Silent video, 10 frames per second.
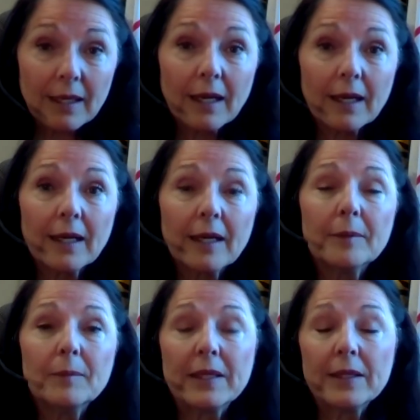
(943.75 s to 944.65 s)

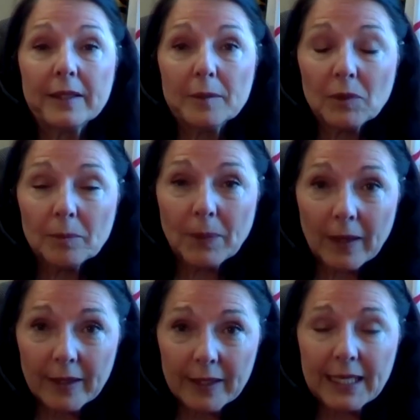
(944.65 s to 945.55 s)
In the Liberal
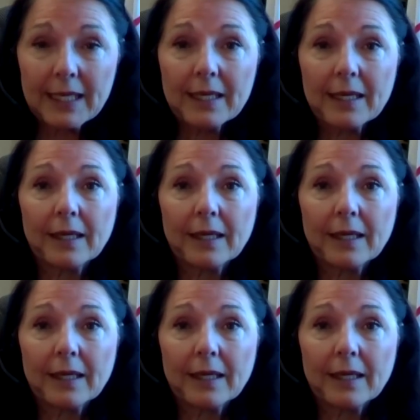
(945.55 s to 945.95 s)
Party,